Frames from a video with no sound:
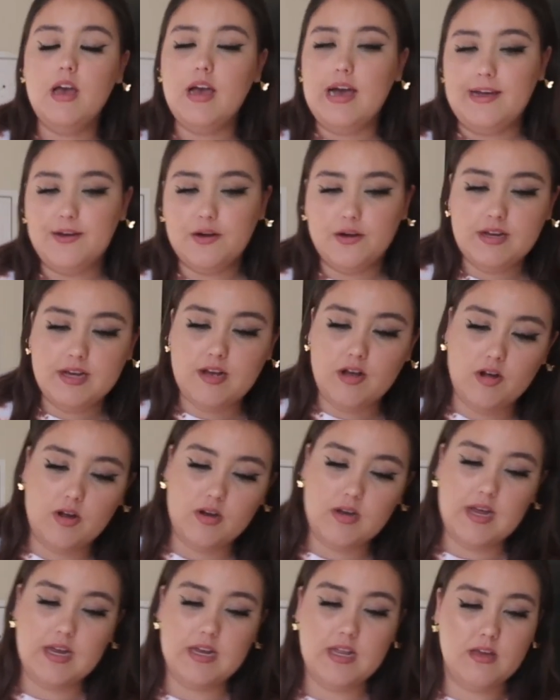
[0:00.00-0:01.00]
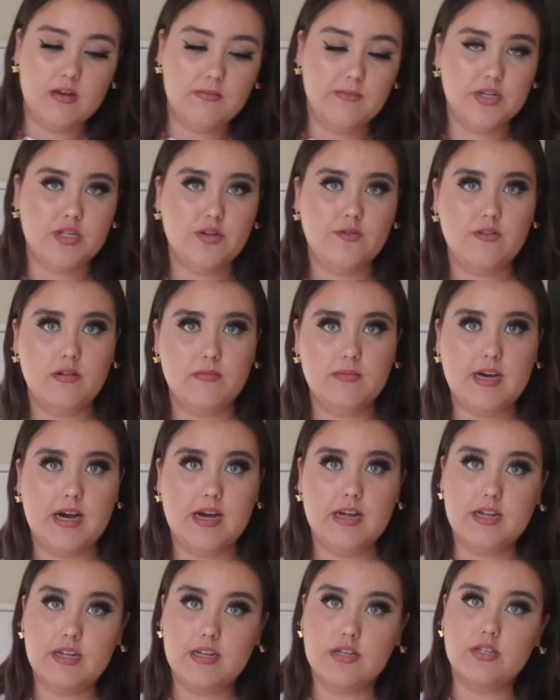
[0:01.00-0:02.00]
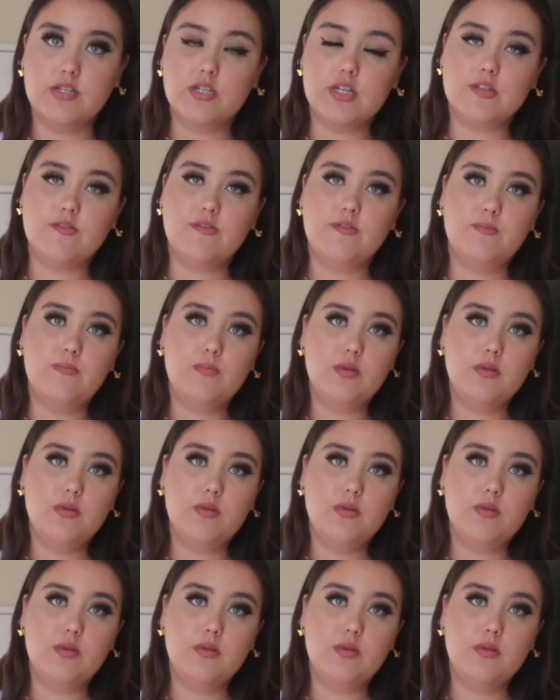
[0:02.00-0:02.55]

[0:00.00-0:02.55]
I don't earn any commission from that. It is just